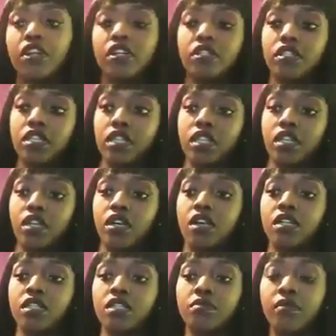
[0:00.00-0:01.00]
and take the
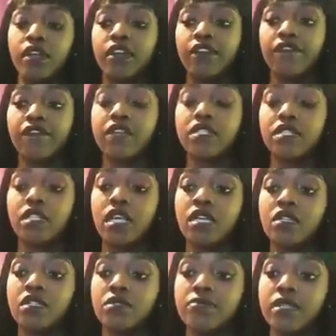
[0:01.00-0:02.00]
car to my friend's
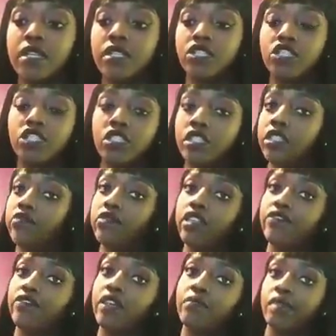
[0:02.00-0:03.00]
house because she lived
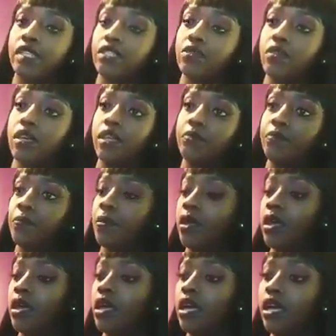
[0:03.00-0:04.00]
like 5 minutes away.
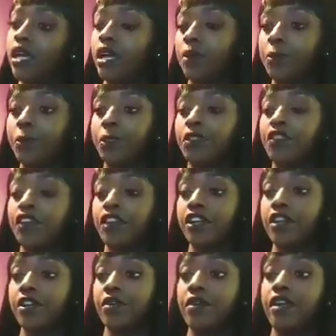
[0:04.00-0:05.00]
And I went
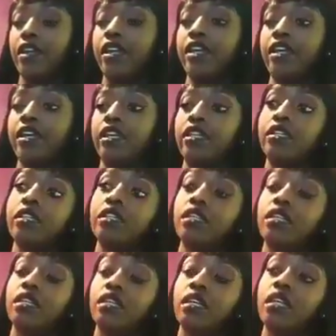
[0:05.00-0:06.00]
there, and
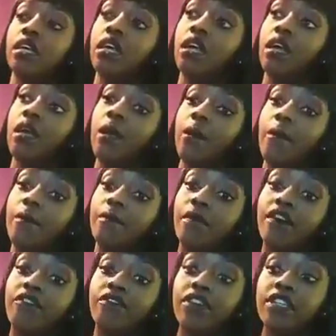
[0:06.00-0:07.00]

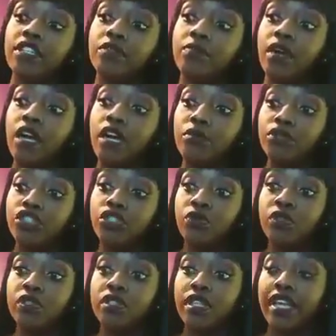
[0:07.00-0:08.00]
my friend's mom, she
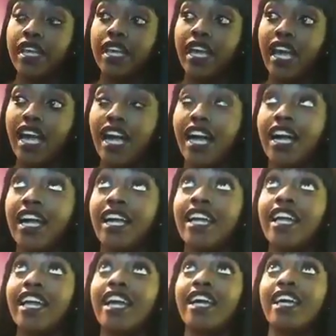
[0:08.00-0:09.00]
was like, I
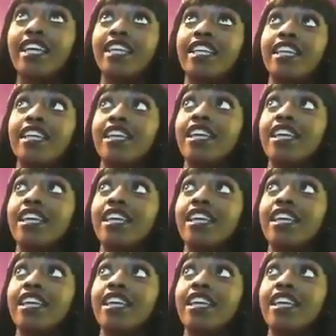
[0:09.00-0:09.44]
had